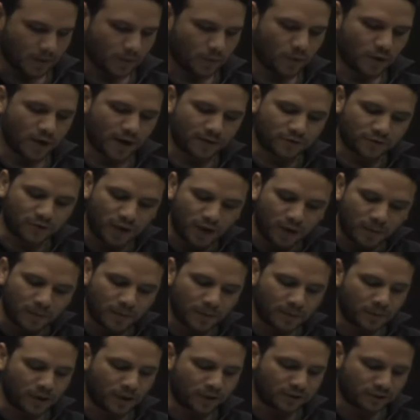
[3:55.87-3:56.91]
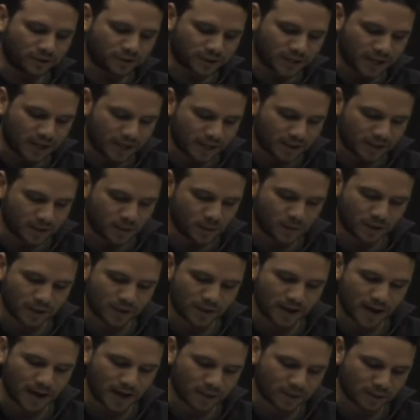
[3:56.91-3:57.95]
We have to help people understand that we
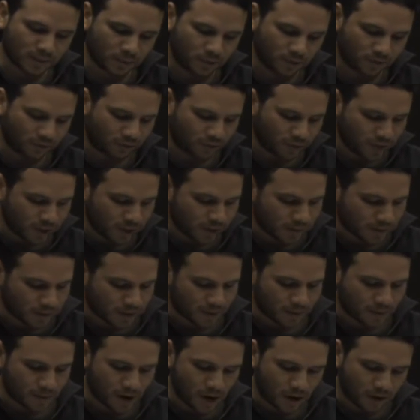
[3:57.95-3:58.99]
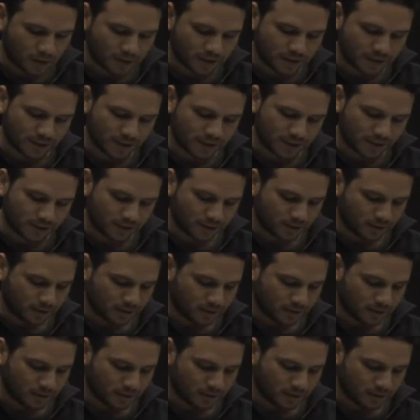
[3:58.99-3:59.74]
cannot export freedom and democracy